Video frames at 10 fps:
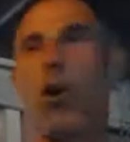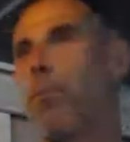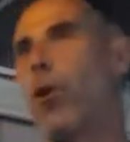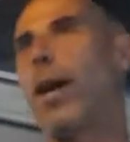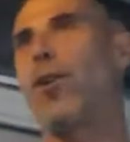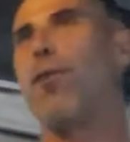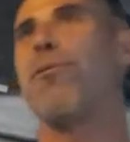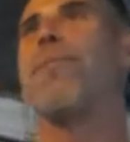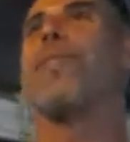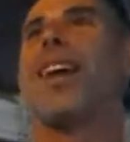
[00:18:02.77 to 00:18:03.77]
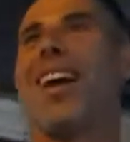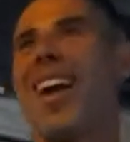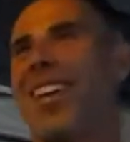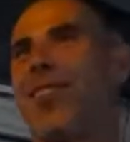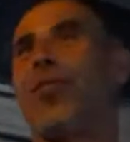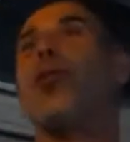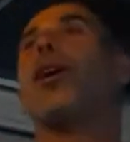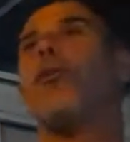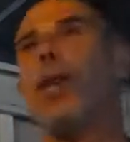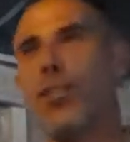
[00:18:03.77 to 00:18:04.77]
chop your head off and you
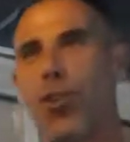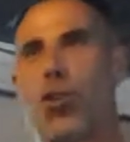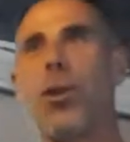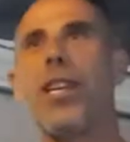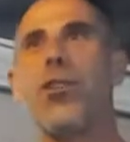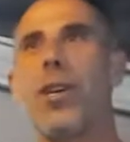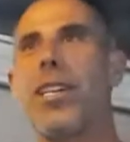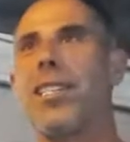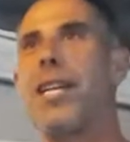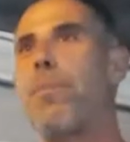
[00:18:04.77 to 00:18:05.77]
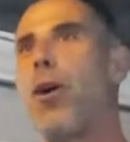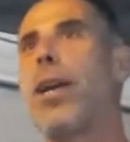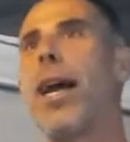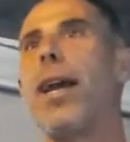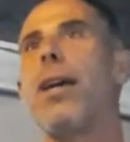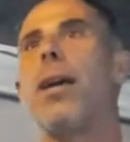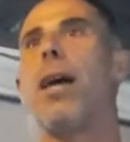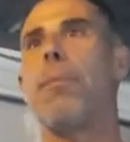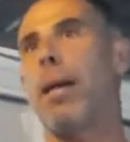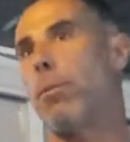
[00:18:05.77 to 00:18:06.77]
can rest assured that you're going to sleep okay
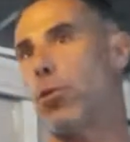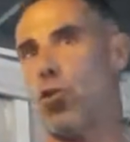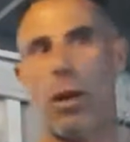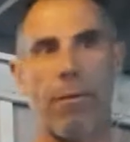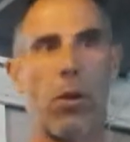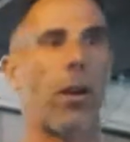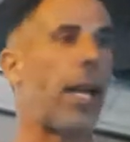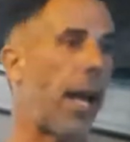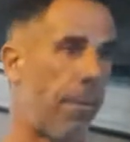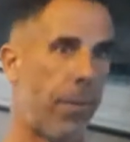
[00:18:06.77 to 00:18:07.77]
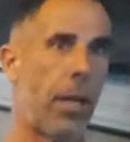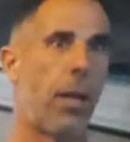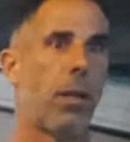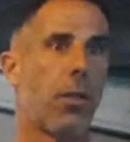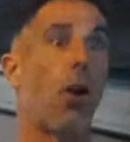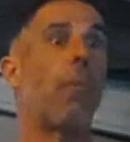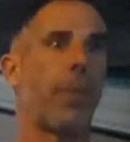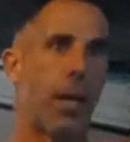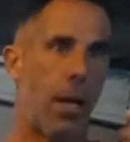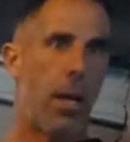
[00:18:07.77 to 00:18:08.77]
and be able to travel okay. So,
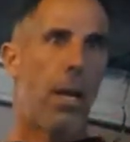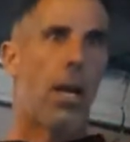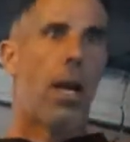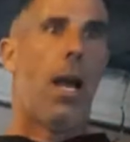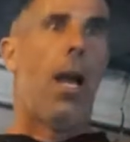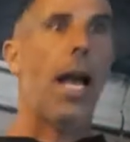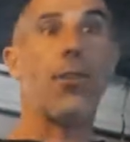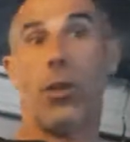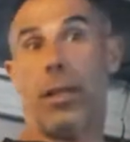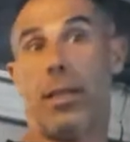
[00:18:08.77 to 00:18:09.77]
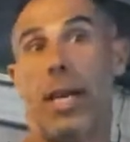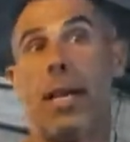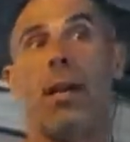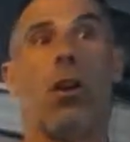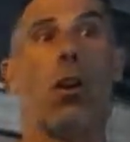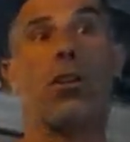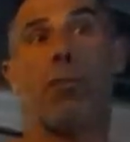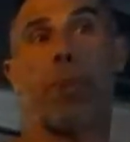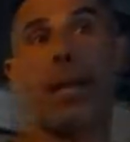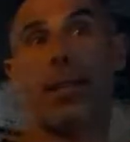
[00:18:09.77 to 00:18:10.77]
as you can see, lots
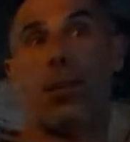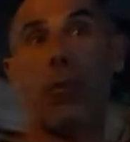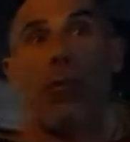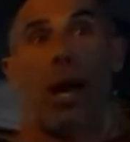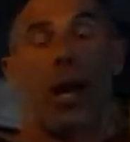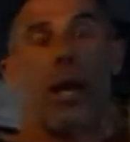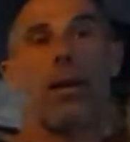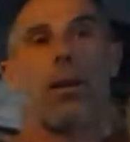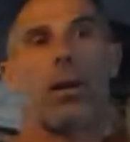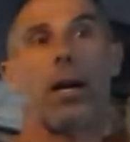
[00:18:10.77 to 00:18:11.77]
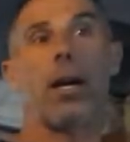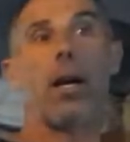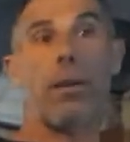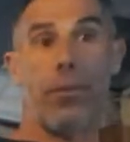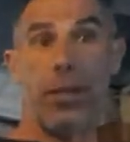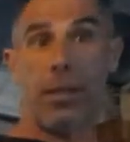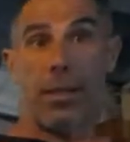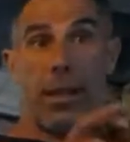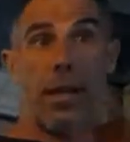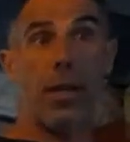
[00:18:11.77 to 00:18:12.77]
of places to fly. Uh, this
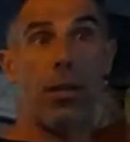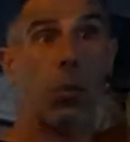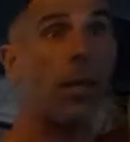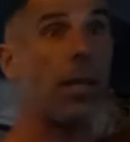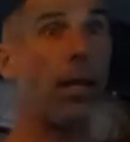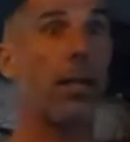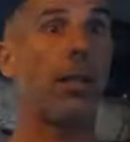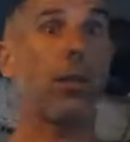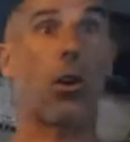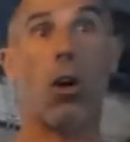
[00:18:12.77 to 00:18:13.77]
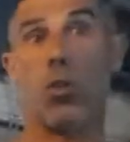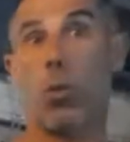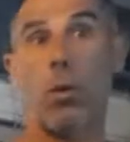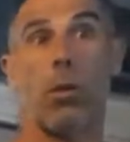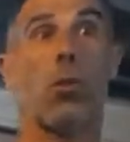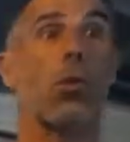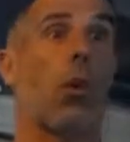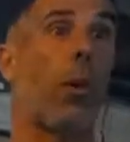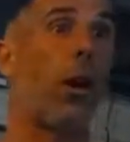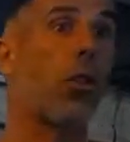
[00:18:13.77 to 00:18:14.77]
is in Switzerland, the last one was
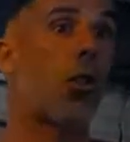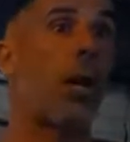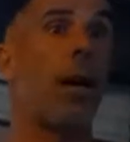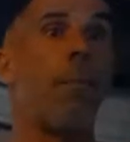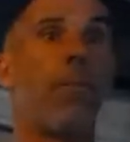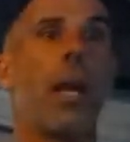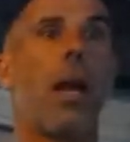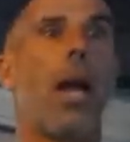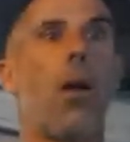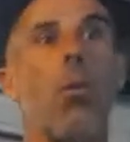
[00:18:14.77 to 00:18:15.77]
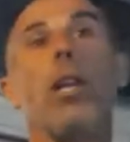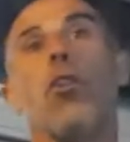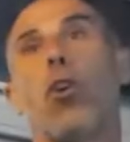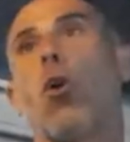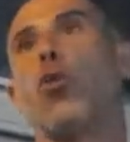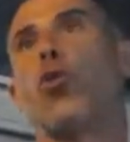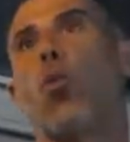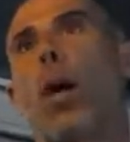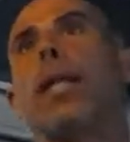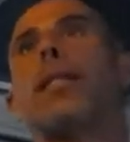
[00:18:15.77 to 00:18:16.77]
also in Austria. And when you go to
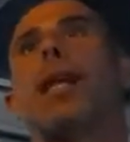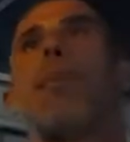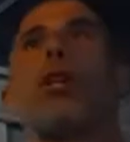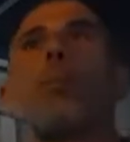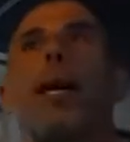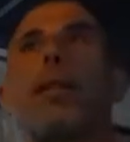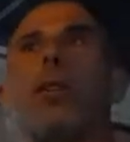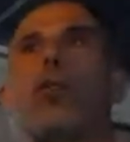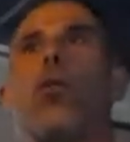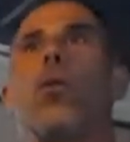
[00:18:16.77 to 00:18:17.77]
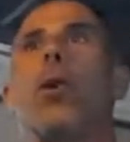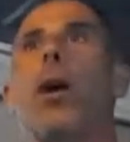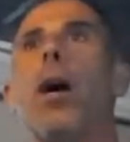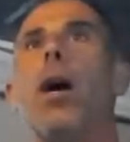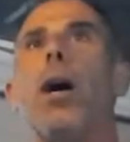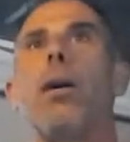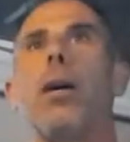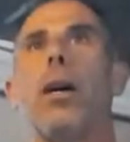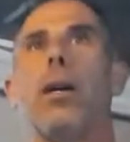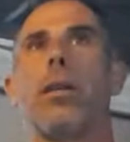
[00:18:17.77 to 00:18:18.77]
well-established places to, uh,
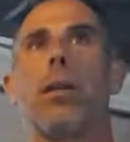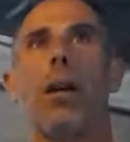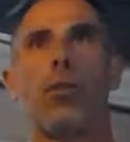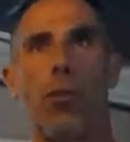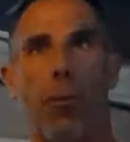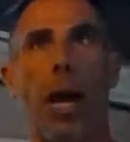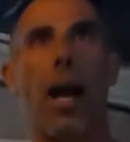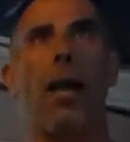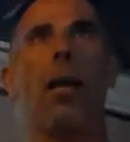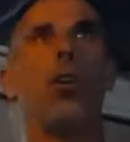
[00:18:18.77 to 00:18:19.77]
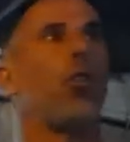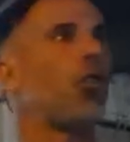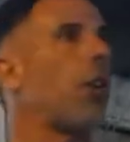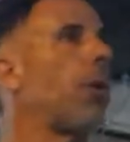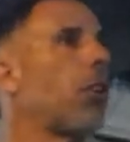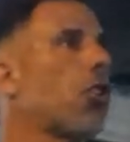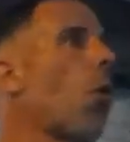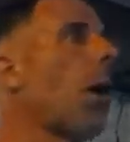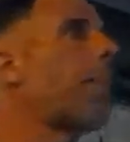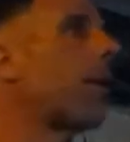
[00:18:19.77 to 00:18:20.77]
uh, to fly, you generally
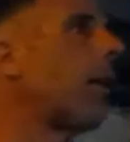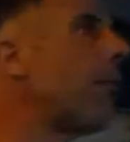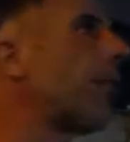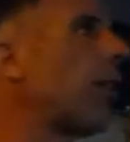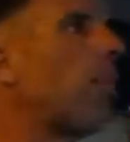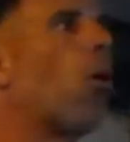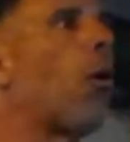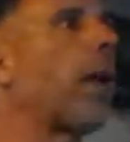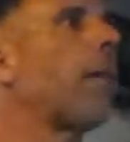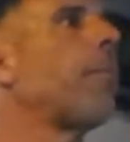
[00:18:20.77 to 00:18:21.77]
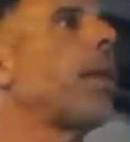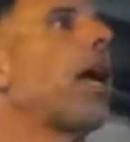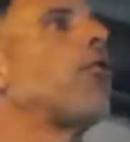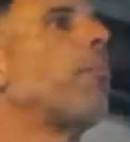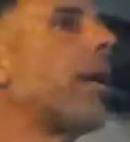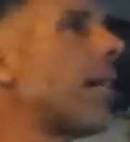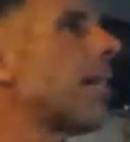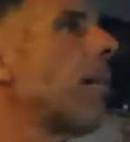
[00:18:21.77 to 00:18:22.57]
show up at the lift in the morning and you meet